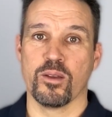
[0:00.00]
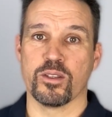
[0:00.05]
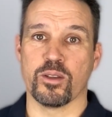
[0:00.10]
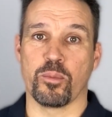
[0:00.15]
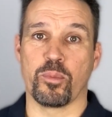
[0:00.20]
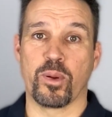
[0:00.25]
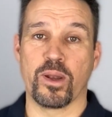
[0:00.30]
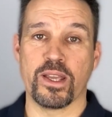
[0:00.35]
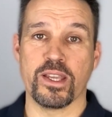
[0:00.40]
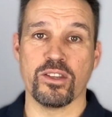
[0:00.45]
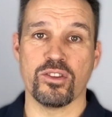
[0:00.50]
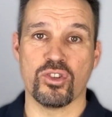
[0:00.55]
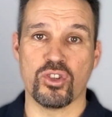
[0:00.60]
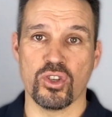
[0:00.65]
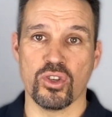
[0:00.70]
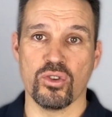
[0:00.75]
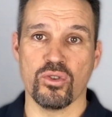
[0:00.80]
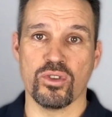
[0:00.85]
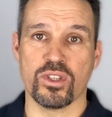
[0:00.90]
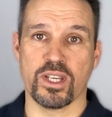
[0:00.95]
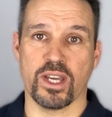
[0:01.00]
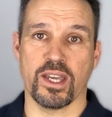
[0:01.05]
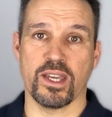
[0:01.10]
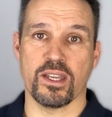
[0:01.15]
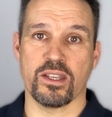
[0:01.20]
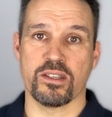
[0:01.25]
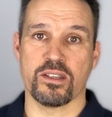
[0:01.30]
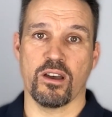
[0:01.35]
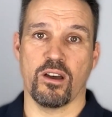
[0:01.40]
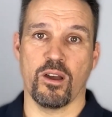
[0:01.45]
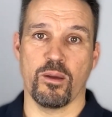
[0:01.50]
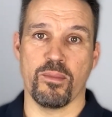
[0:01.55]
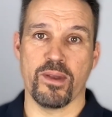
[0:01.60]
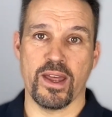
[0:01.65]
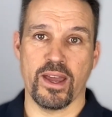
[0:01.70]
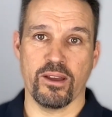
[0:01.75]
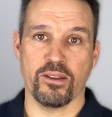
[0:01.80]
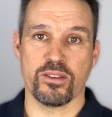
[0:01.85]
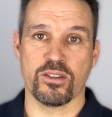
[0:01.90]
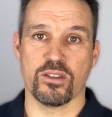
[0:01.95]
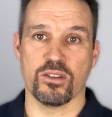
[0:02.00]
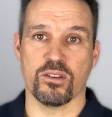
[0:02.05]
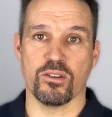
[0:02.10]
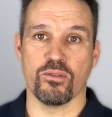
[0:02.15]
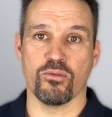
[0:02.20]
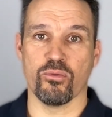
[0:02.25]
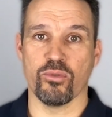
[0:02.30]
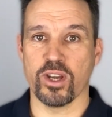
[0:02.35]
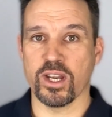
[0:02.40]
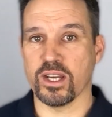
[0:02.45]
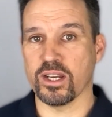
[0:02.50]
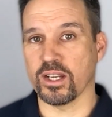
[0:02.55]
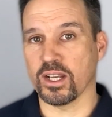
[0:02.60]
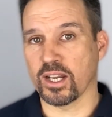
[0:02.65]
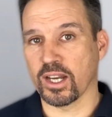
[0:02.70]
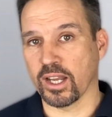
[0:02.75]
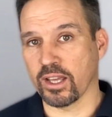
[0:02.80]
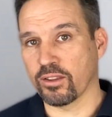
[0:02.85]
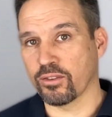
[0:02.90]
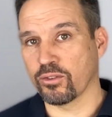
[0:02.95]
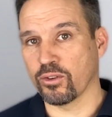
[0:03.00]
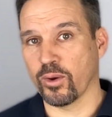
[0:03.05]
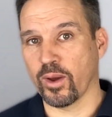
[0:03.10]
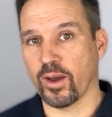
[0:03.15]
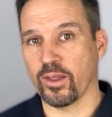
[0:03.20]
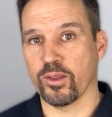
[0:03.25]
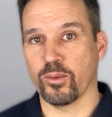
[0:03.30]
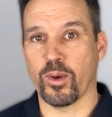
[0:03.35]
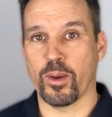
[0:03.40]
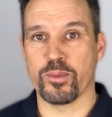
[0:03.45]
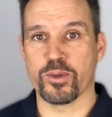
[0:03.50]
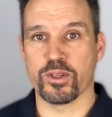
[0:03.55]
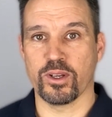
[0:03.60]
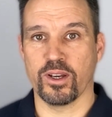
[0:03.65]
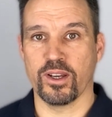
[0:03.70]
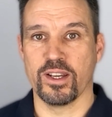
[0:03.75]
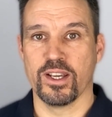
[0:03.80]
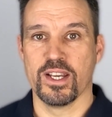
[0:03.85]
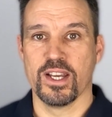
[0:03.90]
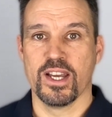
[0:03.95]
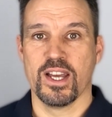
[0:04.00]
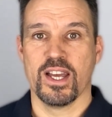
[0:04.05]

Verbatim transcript: So please do take time now to read and click throughout the website,